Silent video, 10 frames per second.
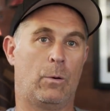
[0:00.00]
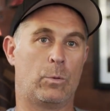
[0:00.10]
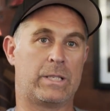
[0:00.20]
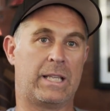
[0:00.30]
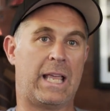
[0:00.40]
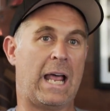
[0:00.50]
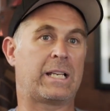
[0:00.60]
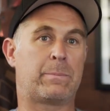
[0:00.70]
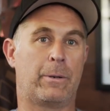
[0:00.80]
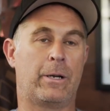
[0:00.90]
that
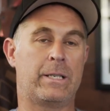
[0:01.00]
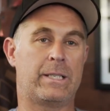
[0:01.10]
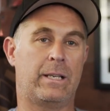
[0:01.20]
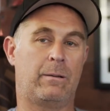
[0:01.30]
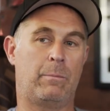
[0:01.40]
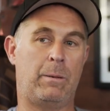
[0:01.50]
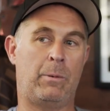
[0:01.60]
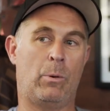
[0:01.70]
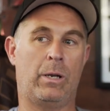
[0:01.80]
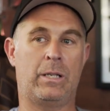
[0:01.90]
experience that made
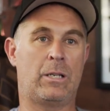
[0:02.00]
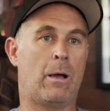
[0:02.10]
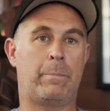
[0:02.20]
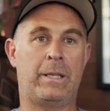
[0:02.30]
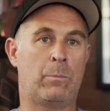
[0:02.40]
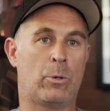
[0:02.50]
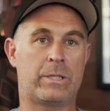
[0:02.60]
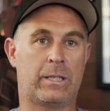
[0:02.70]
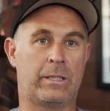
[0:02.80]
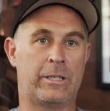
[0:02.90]
me want to not be in the
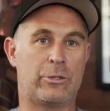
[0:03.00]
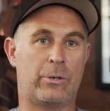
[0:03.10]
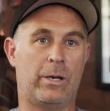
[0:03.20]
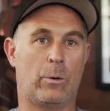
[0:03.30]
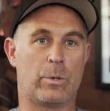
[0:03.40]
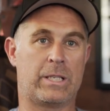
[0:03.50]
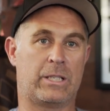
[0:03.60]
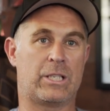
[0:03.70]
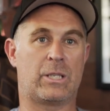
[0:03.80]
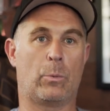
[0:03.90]
motorcycle industry, or was
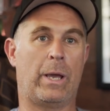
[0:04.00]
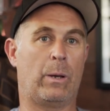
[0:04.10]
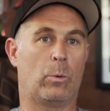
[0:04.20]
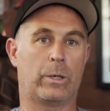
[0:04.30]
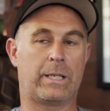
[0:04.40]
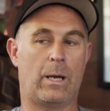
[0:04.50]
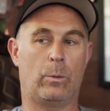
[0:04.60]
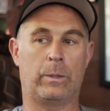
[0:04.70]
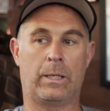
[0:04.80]
it just the way it worked out?